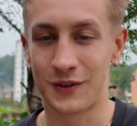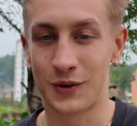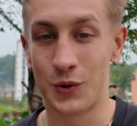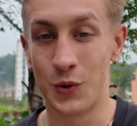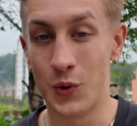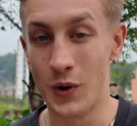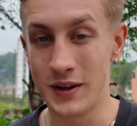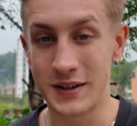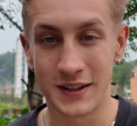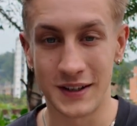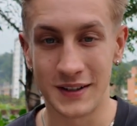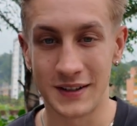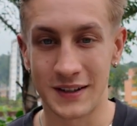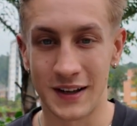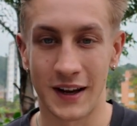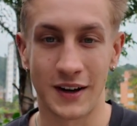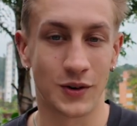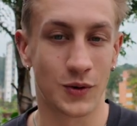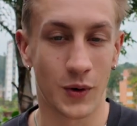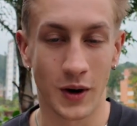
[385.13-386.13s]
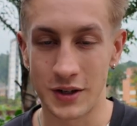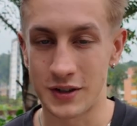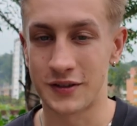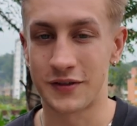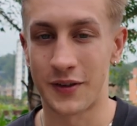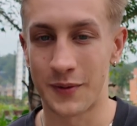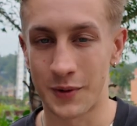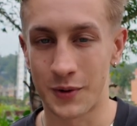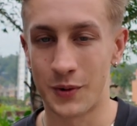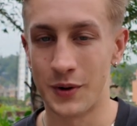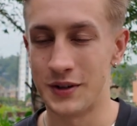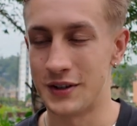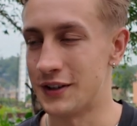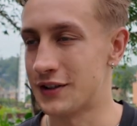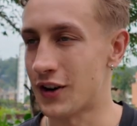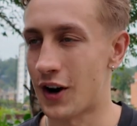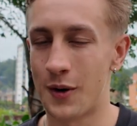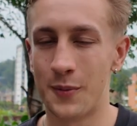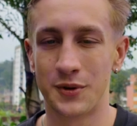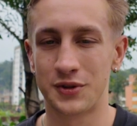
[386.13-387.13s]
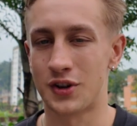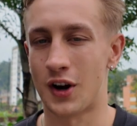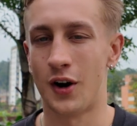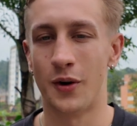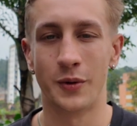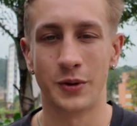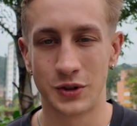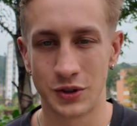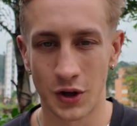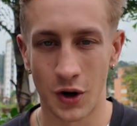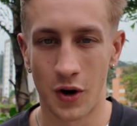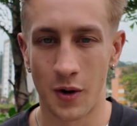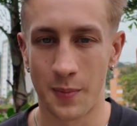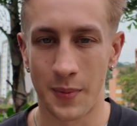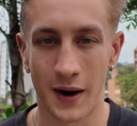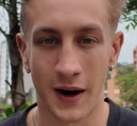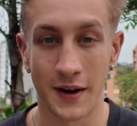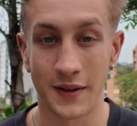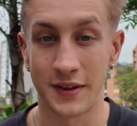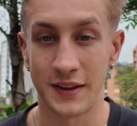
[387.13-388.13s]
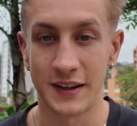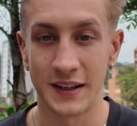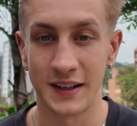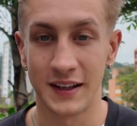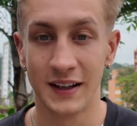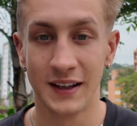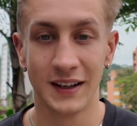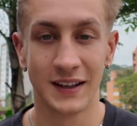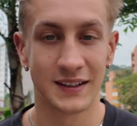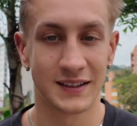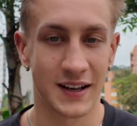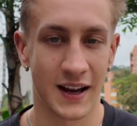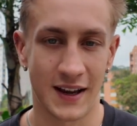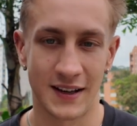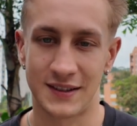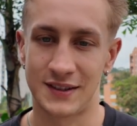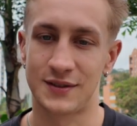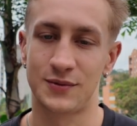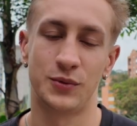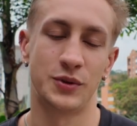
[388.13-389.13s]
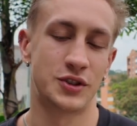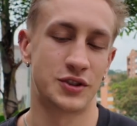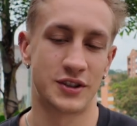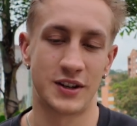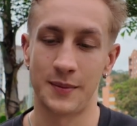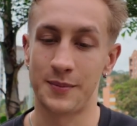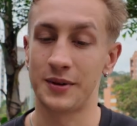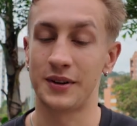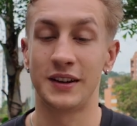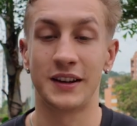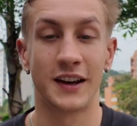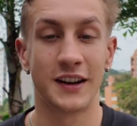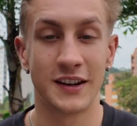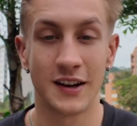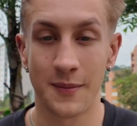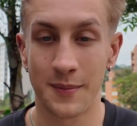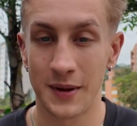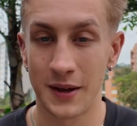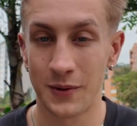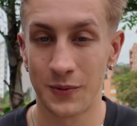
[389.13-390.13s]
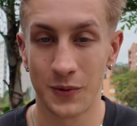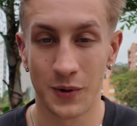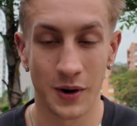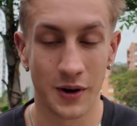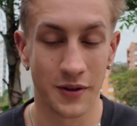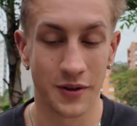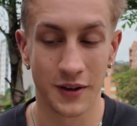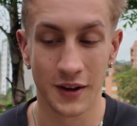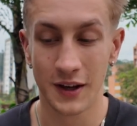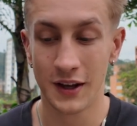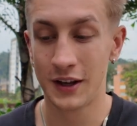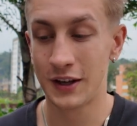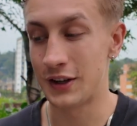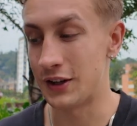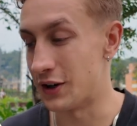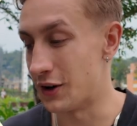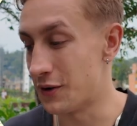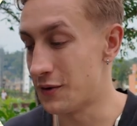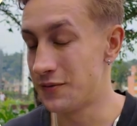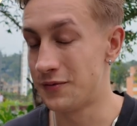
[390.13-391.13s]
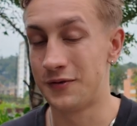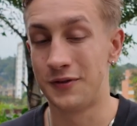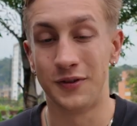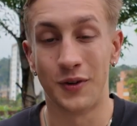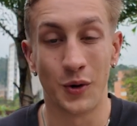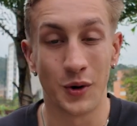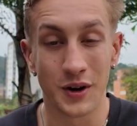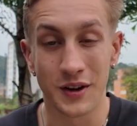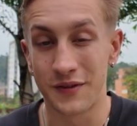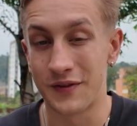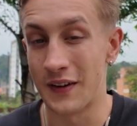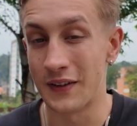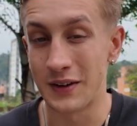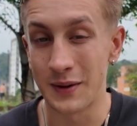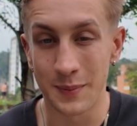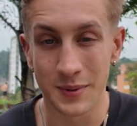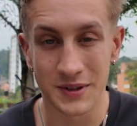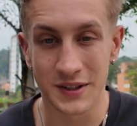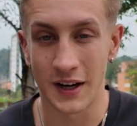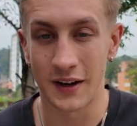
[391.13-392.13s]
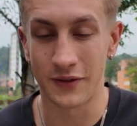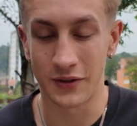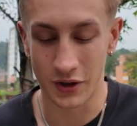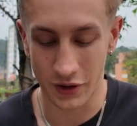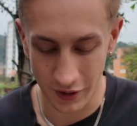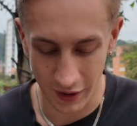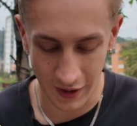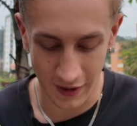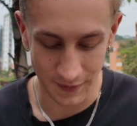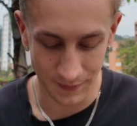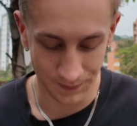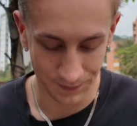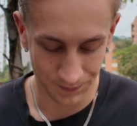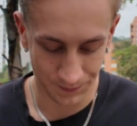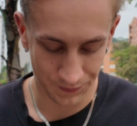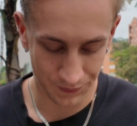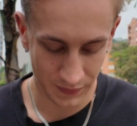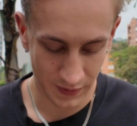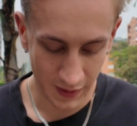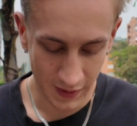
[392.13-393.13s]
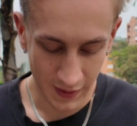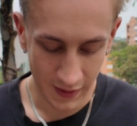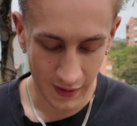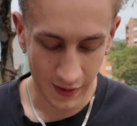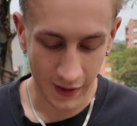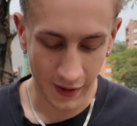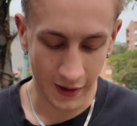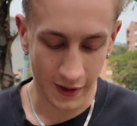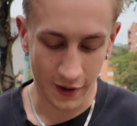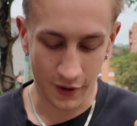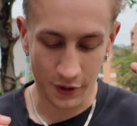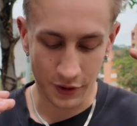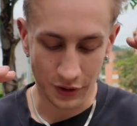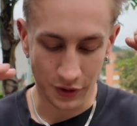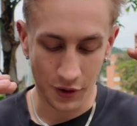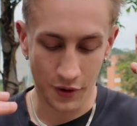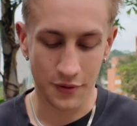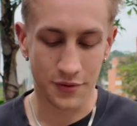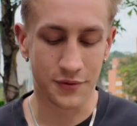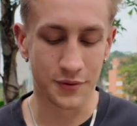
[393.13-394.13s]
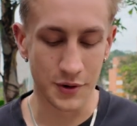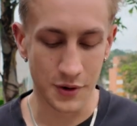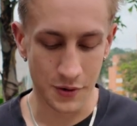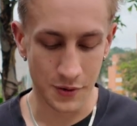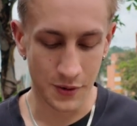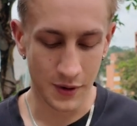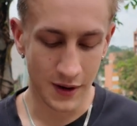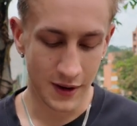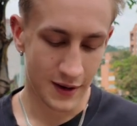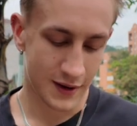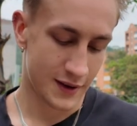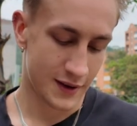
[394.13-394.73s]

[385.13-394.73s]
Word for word: quizzes and questions from the quizzes almost always show up on the tests, which typically end up being worth, you know, 40, 50% of your grade. And I would go through